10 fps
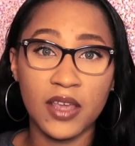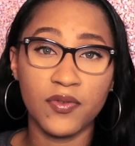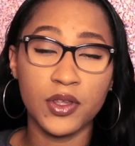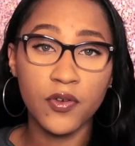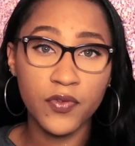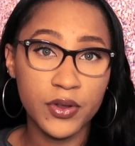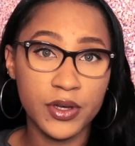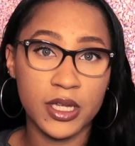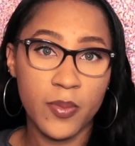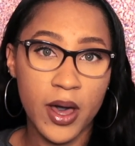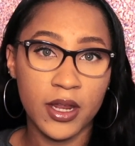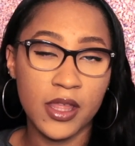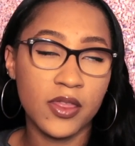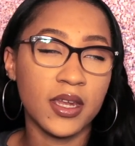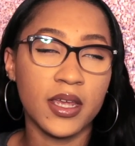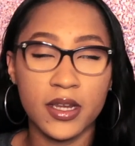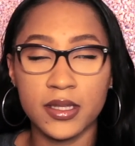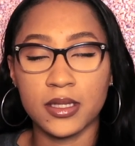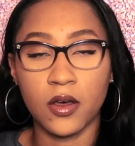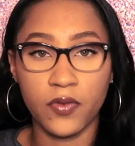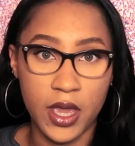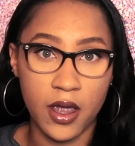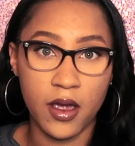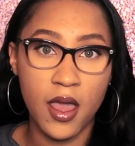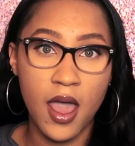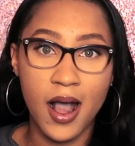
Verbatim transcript: if you feel good about it, then it is self-care.